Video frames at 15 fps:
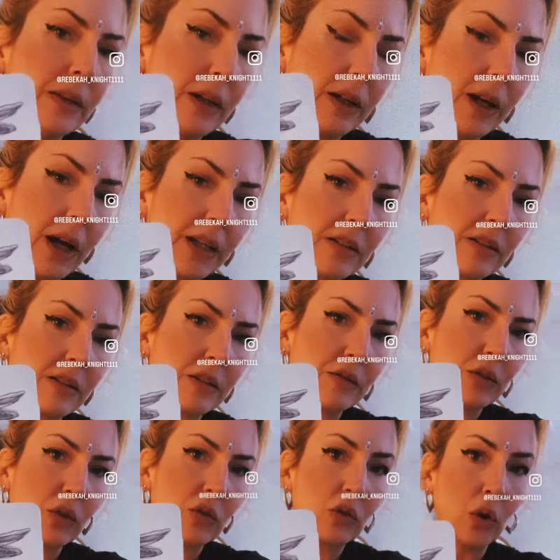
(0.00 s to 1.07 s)
The guidance
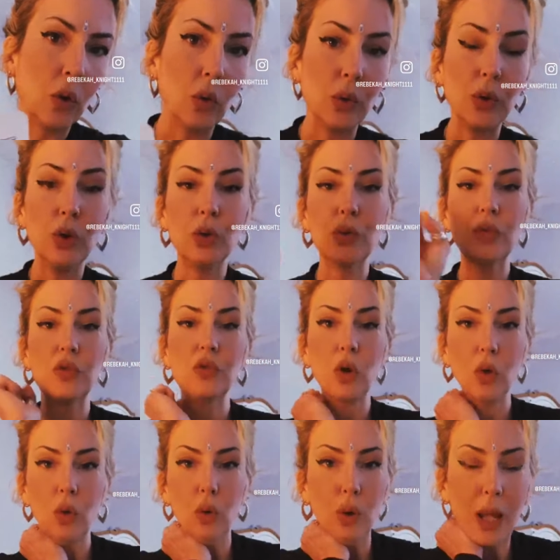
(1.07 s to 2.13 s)
of your soul. Your
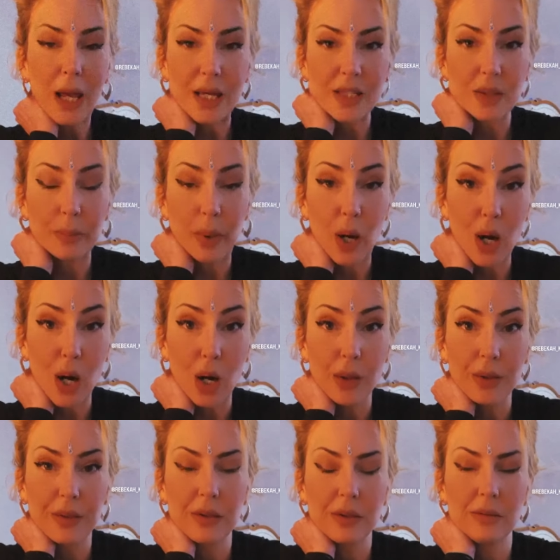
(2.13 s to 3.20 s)
soul has a
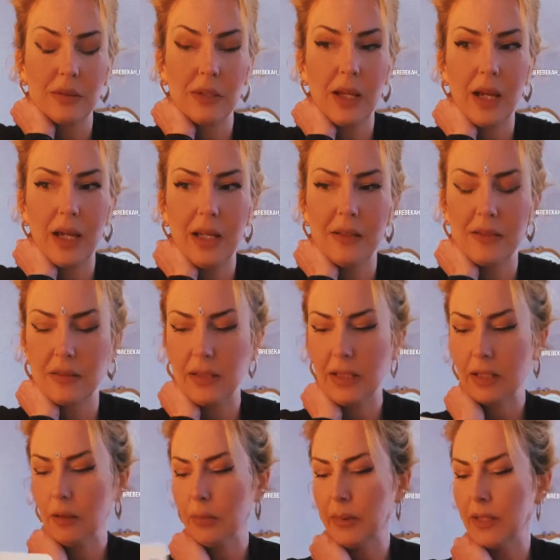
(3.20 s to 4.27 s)
path, okay? It's a
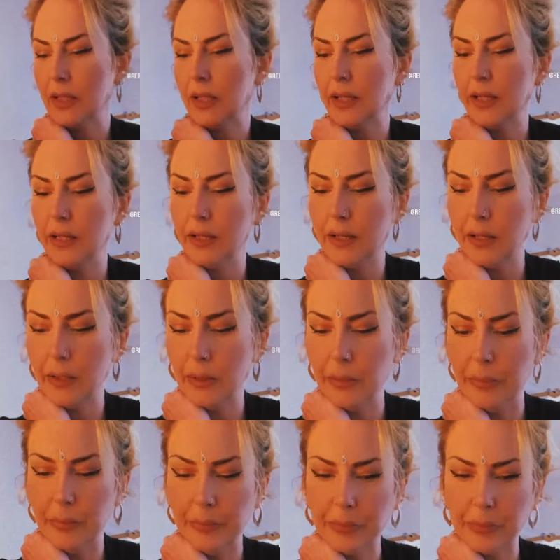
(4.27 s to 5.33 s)
little bit like. Um,